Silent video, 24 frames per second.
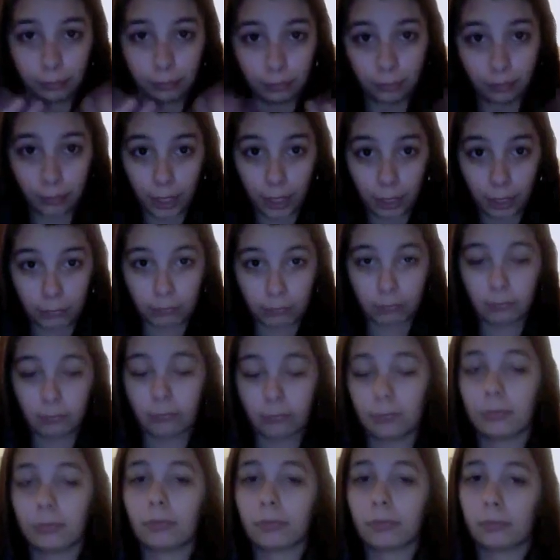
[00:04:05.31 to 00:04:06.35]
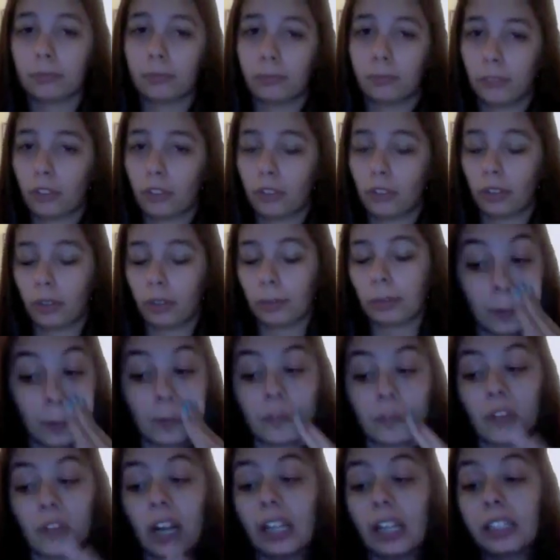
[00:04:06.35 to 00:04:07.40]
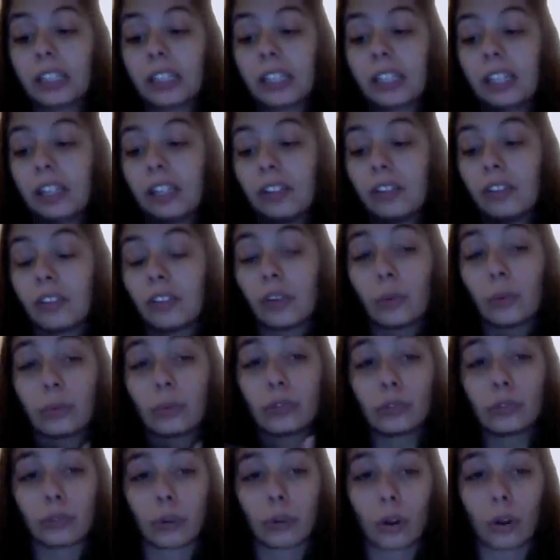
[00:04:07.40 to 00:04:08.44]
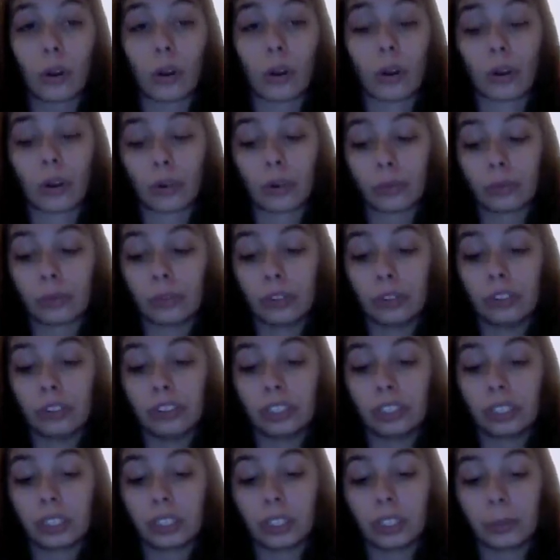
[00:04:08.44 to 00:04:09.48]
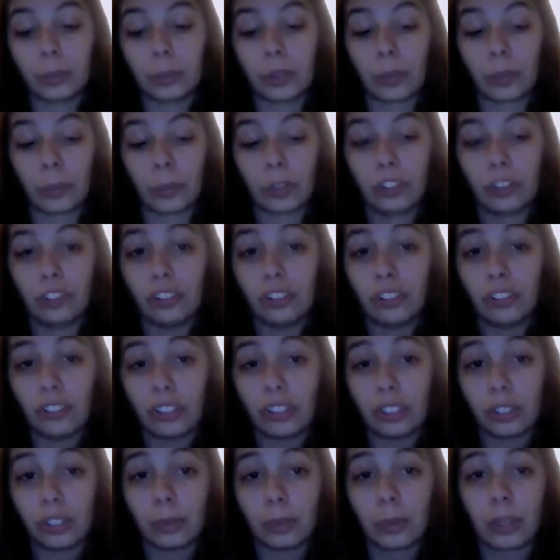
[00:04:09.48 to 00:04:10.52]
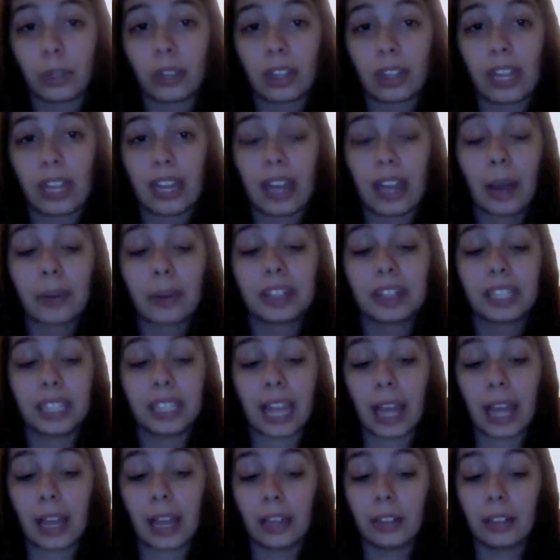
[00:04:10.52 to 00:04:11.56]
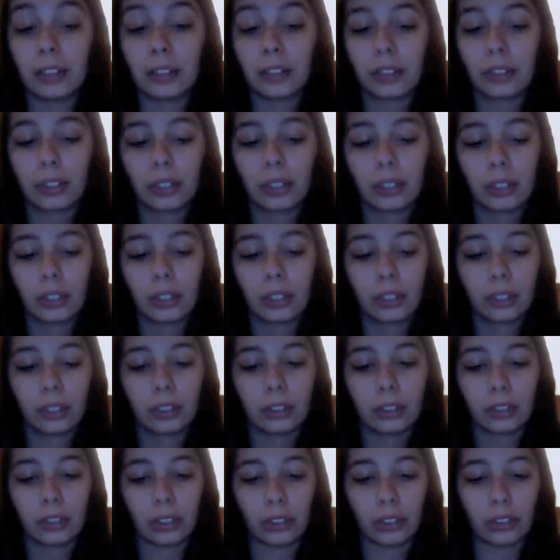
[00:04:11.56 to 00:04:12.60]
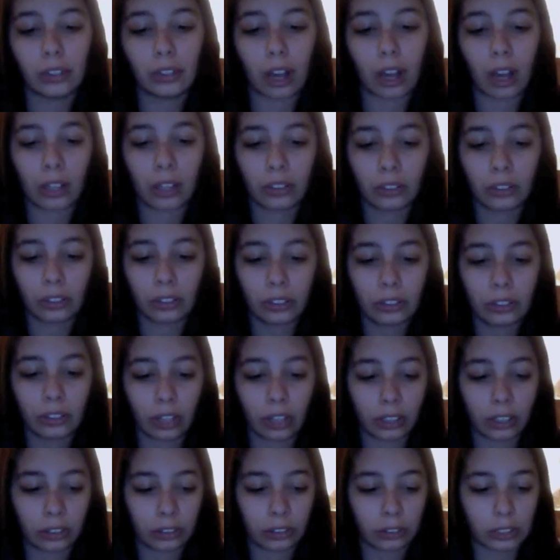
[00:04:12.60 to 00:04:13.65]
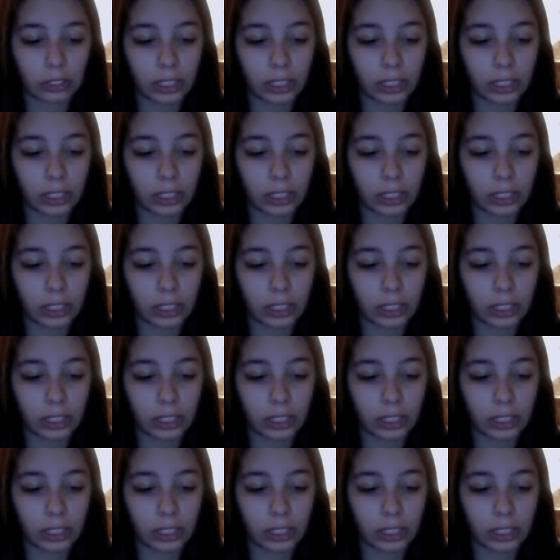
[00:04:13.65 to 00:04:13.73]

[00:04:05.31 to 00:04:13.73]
Okay? I'm just gonna put that. Violet is so strong for dealing with what she's dealing with. And now at the end, the doctor, Dr.